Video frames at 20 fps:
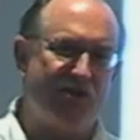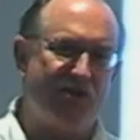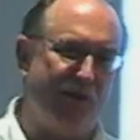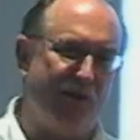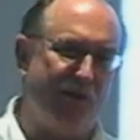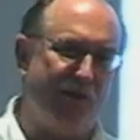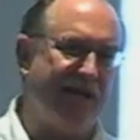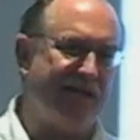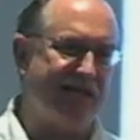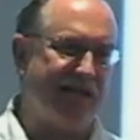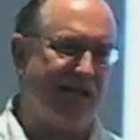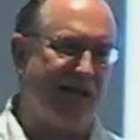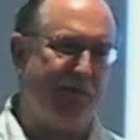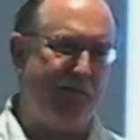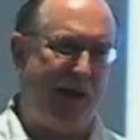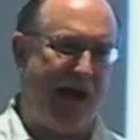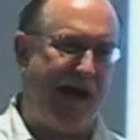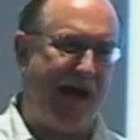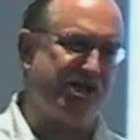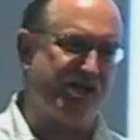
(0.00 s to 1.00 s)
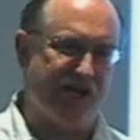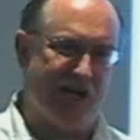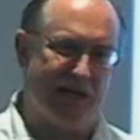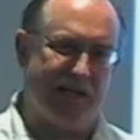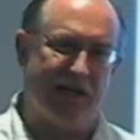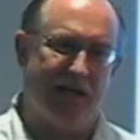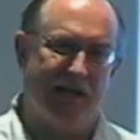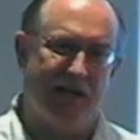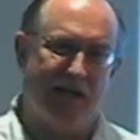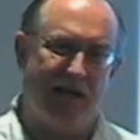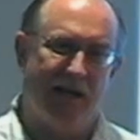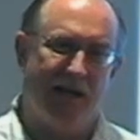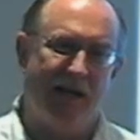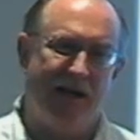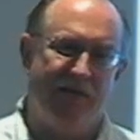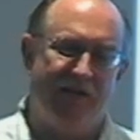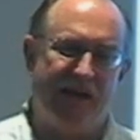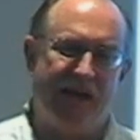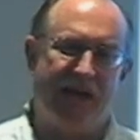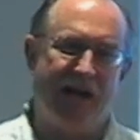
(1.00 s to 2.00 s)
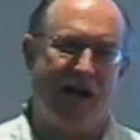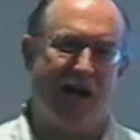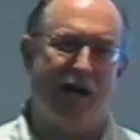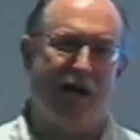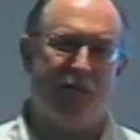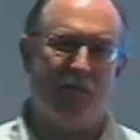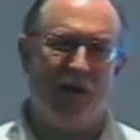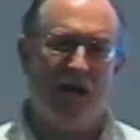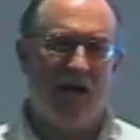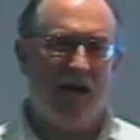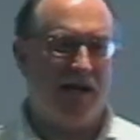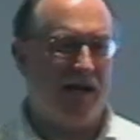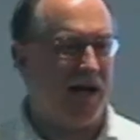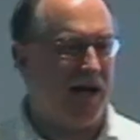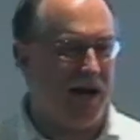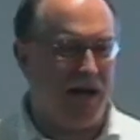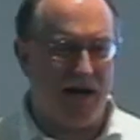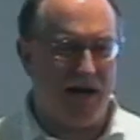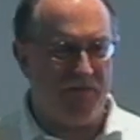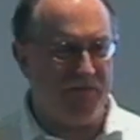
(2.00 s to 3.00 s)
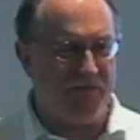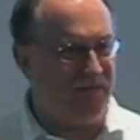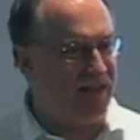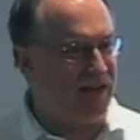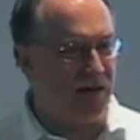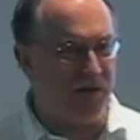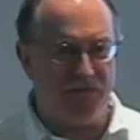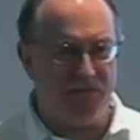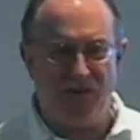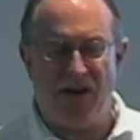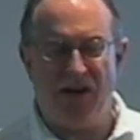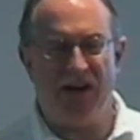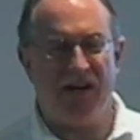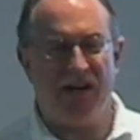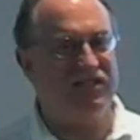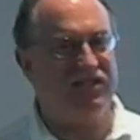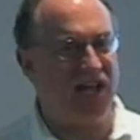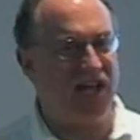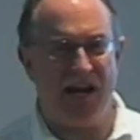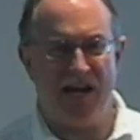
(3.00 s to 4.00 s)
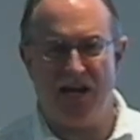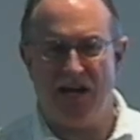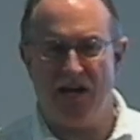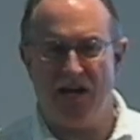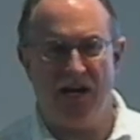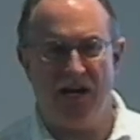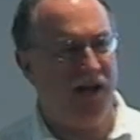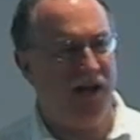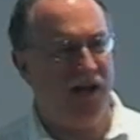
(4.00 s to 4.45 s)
are amazingly passionate. They come, uh, they're very excited,